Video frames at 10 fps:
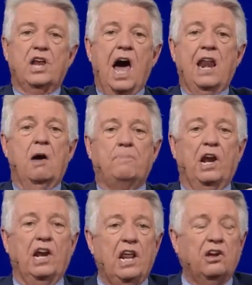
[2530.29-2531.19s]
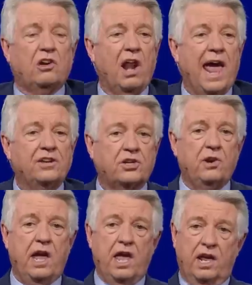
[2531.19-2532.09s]
not a political
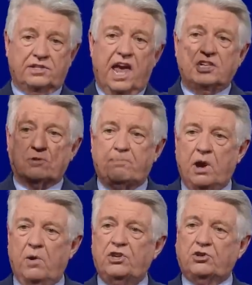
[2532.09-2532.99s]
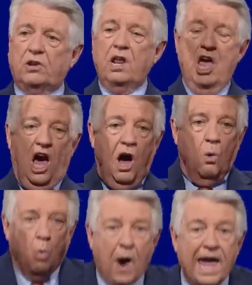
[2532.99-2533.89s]
answer, it is a spiritual
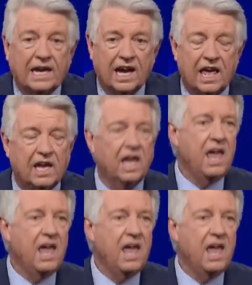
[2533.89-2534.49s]
awakening.